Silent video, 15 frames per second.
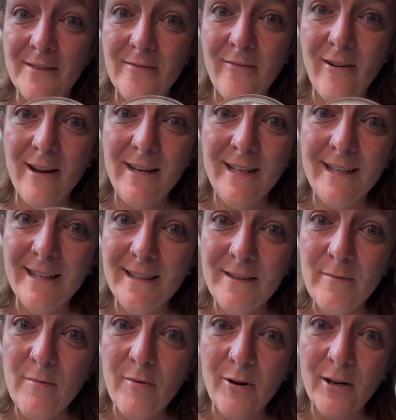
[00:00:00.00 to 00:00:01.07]
runny in the
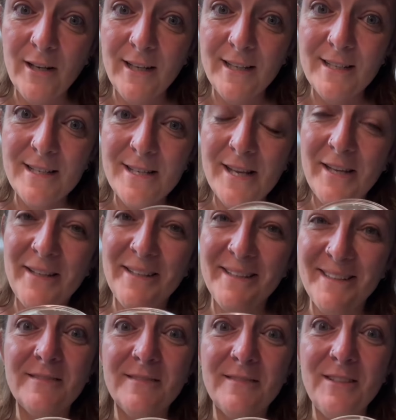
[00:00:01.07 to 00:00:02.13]
mornings.
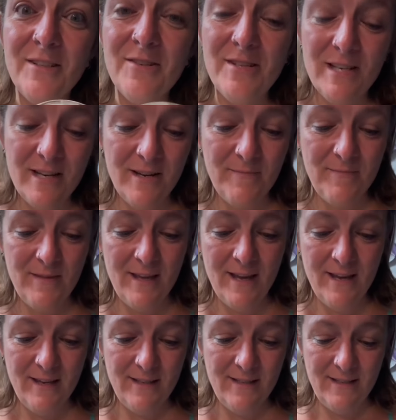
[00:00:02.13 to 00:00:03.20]
Using up
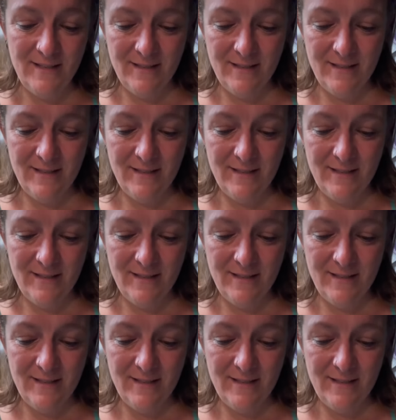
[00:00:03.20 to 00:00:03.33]
that